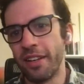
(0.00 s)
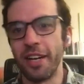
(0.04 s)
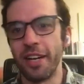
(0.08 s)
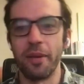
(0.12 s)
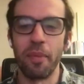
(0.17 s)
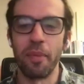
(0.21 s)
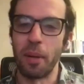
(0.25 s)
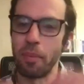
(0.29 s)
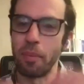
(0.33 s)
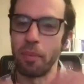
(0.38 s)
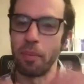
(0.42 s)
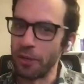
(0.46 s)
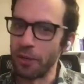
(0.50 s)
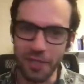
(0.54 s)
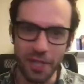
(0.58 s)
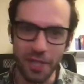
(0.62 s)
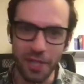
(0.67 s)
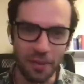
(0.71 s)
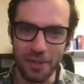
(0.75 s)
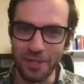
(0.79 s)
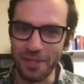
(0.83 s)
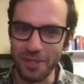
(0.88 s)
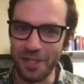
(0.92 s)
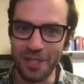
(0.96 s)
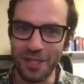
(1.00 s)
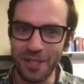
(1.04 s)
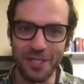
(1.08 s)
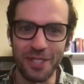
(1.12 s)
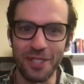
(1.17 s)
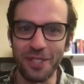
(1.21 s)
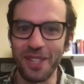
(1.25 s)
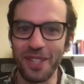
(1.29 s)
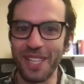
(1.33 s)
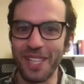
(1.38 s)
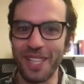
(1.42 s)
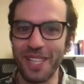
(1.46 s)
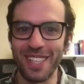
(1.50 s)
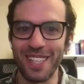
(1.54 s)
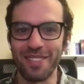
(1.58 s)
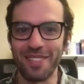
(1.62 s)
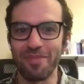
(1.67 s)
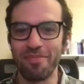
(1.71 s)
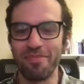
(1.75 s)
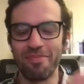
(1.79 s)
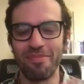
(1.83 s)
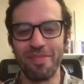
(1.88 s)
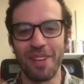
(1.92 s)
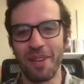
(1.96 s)
My postdoc was also at a
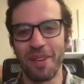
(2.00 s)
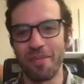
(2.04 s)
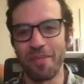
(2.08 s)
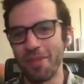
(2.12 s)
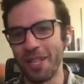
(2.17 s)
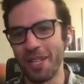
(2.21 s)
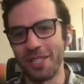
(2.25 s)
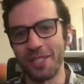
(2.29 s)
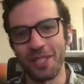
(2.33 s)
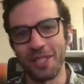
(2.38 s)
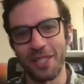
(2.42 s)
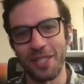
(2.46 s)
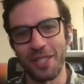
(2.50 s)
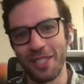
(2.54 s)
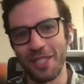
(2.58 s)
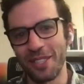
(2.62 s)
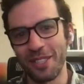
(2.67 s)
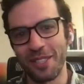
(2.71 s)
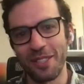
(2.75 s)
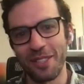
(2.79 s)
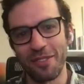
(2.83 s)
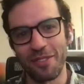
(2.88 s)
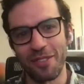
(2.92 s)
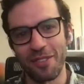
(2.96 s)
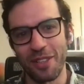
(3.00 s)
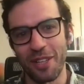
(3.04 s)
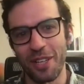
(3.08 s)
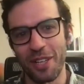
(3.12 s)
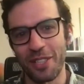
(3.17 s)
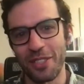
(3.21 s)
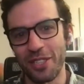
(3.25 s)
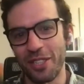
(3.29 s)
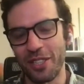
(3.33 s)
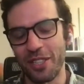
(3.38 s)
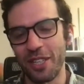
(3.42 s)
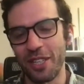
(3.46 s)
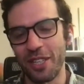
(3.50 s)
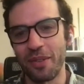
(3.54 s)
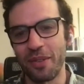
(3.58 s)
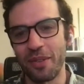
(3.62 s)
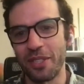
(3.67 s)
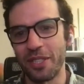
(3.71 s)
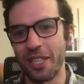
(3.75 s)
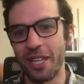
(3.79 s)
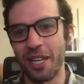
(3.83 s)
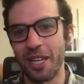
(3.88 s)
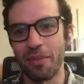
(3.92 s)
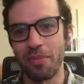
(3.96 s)
place called Institute for Logic, Language,
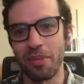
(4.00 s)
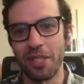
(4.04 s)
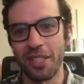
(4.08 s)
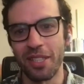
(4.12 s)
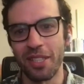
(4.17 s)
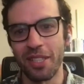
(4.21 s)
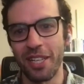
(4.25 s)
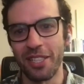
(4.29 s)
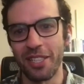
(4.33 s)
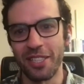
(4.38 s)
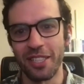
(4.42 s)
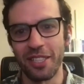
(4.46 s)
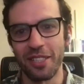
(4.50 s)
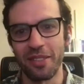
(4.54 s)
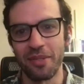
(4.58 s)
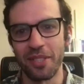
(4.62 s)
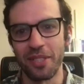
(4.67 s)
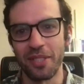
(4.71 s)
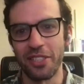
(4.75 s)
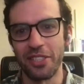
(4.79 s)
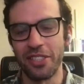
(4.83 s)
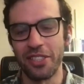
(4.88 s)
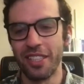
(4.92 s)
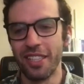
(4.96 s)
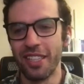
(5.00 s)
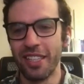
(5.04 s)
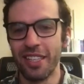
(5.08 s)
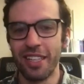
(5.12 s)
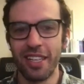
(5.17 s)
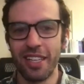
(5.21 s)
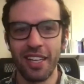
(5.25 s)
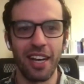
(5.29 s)
and Computation, which